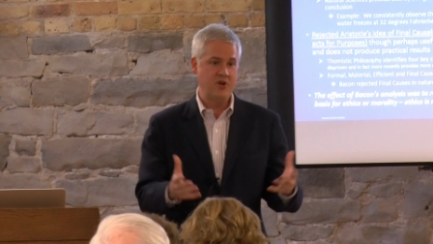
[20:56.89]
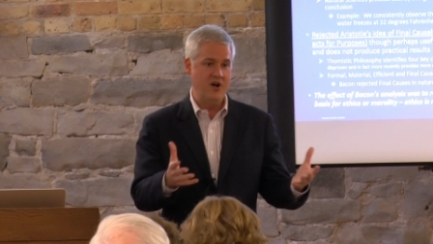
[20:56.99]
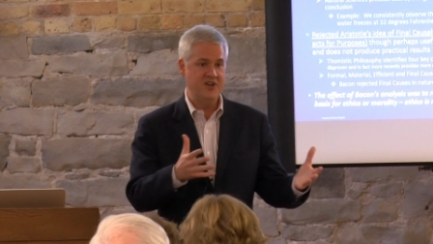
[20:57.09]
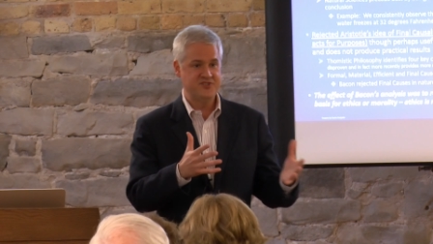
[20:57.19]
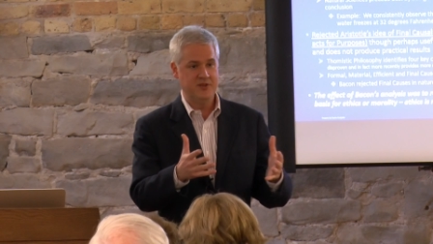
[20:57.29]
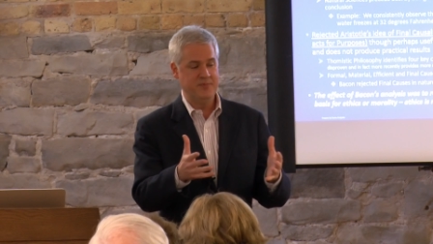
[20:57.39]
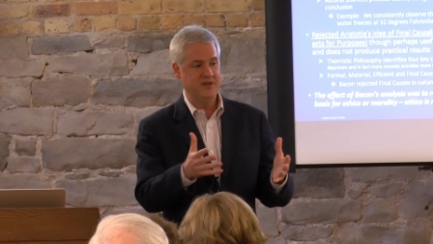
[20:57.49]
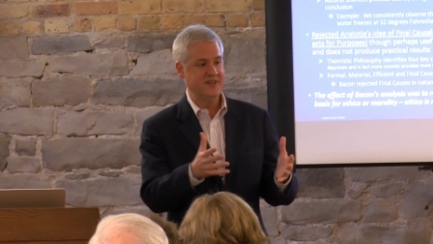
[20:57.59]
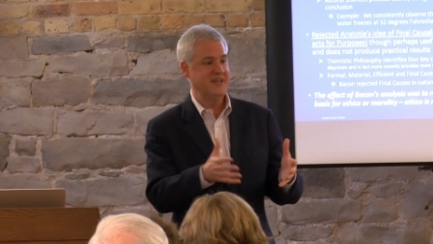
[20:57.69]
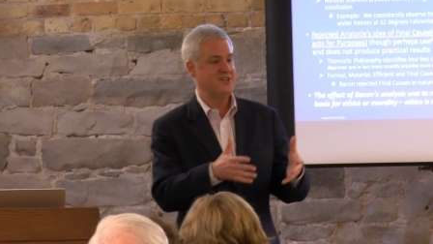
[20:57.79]
cause of the
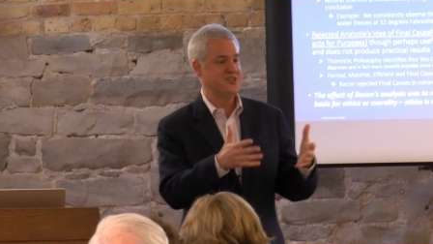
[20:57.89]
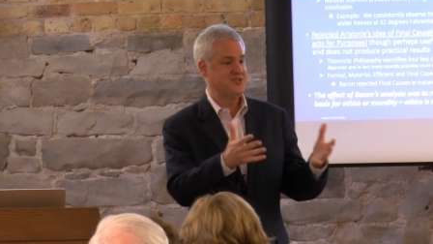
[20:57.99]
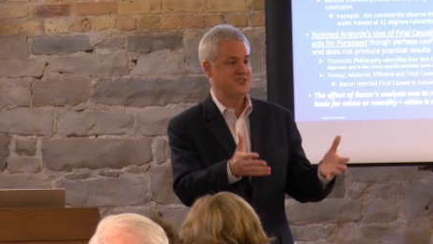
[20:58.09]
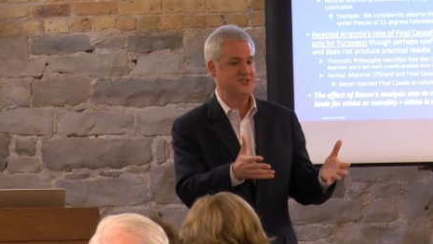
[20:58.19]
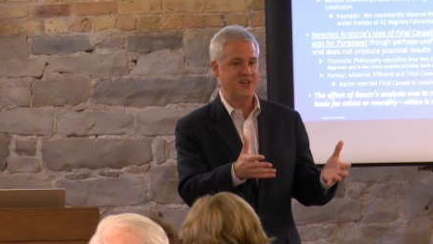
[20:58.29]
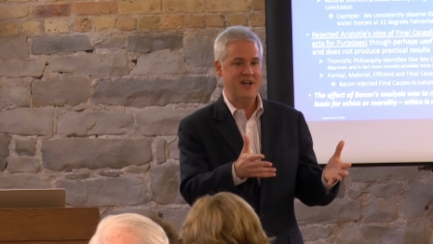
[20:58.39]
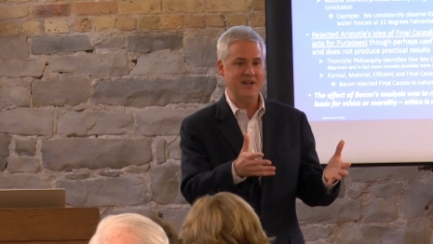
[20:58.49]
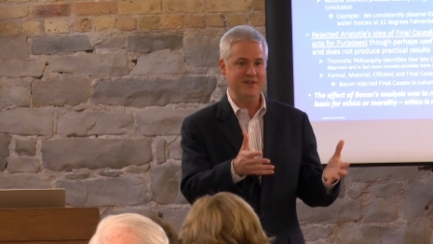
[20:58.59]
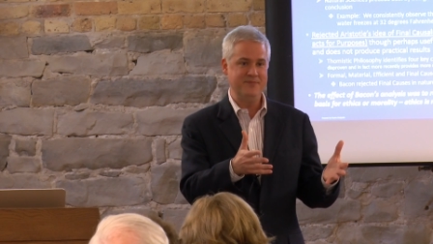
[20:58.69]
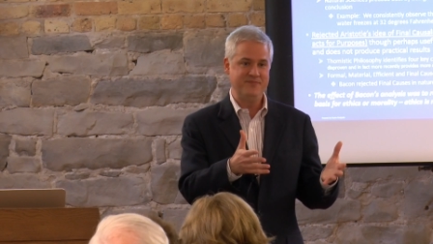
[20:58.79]
building is its
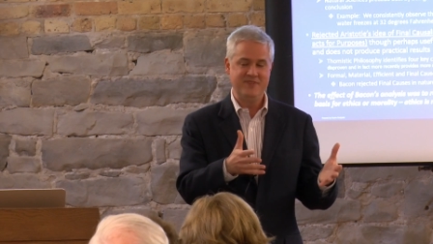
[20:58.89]
design.